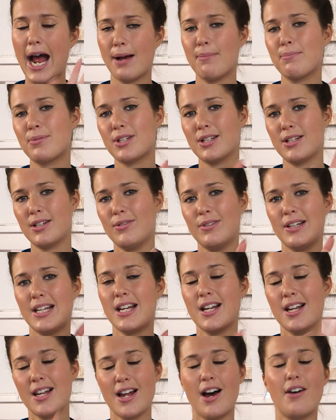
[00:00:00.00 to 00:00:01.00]
absolutely
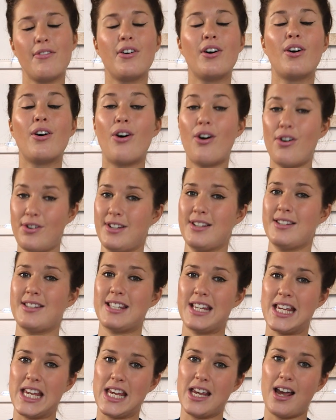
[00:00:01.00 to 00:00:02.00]
love her
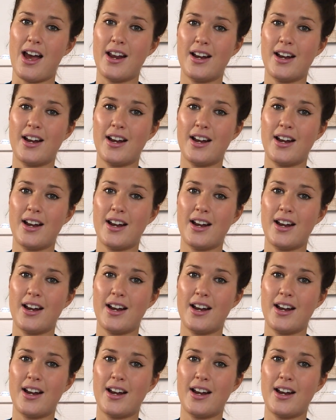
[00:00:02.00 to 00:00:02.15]
honesty,